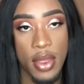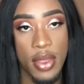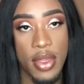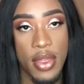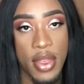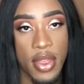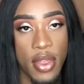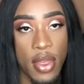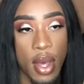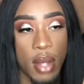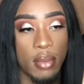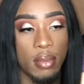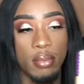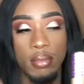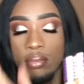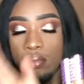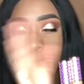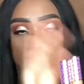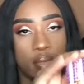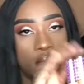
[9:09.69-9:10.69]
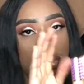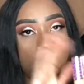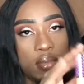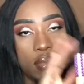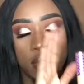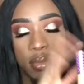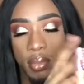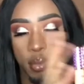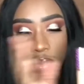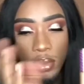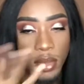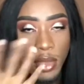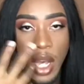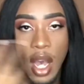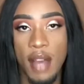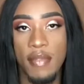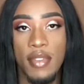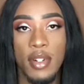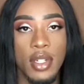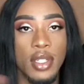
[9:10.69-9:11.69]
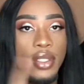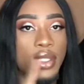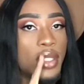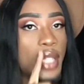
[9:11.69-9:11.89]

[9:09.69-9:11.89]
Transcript: The covers,